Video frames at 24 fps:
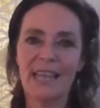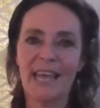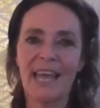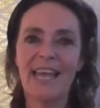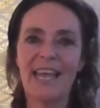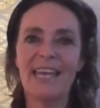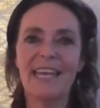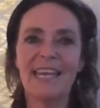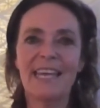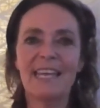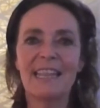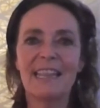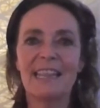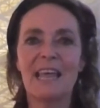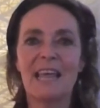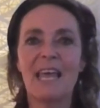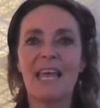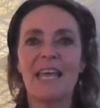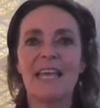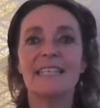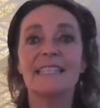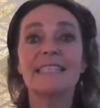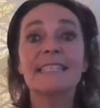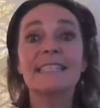
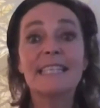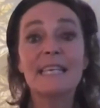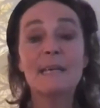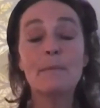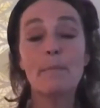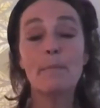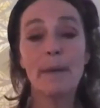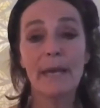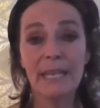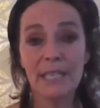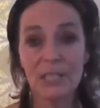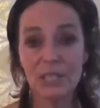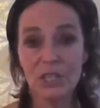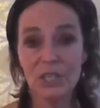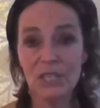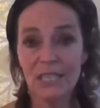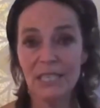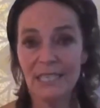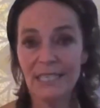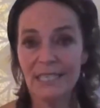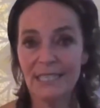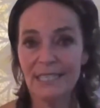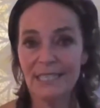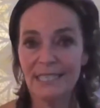They see
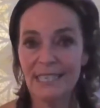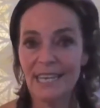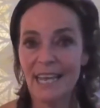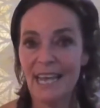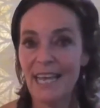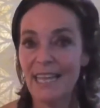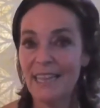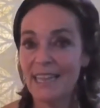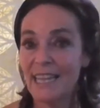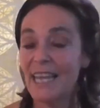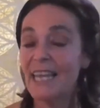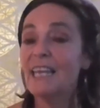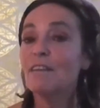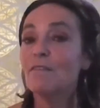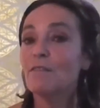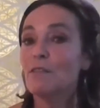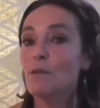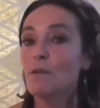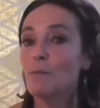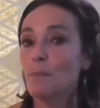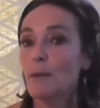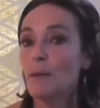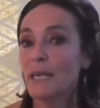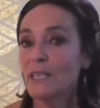pictures and they
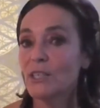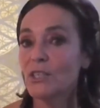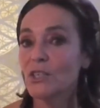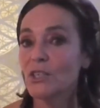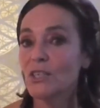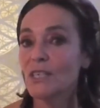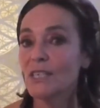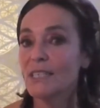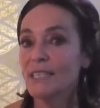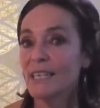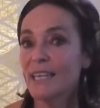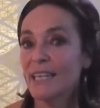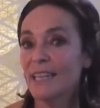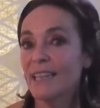give the pictures,